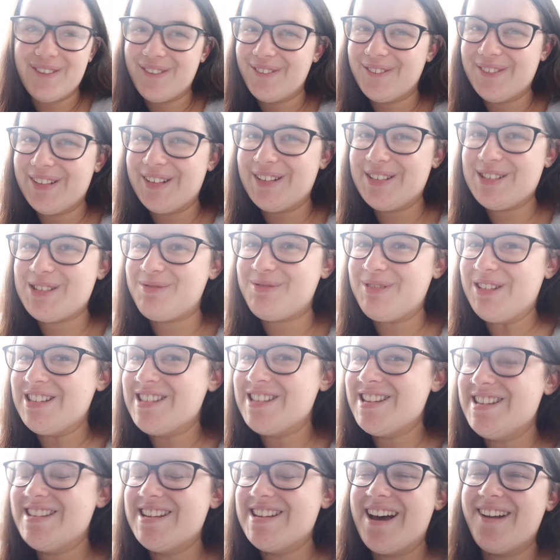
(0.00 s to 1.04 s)
upload speeds
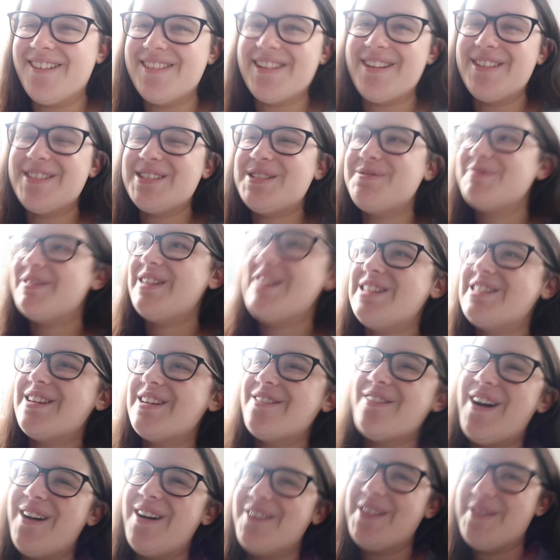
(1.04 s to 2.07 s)
and download speeds
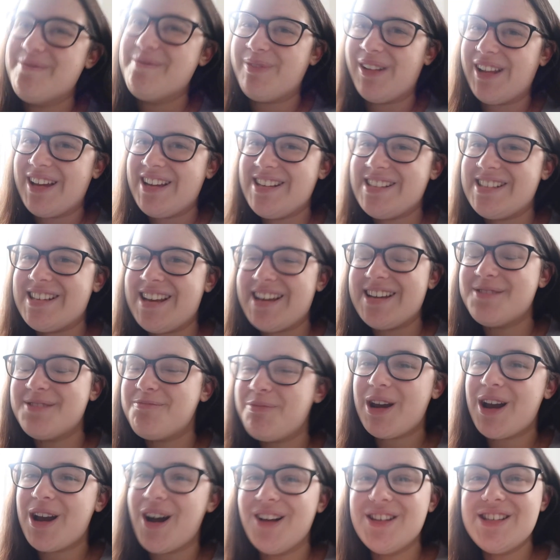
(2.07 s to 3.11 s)
there are are in places
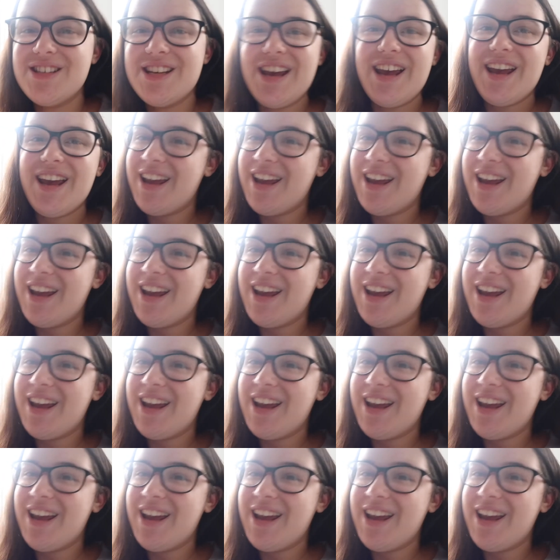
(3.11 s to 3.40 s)
because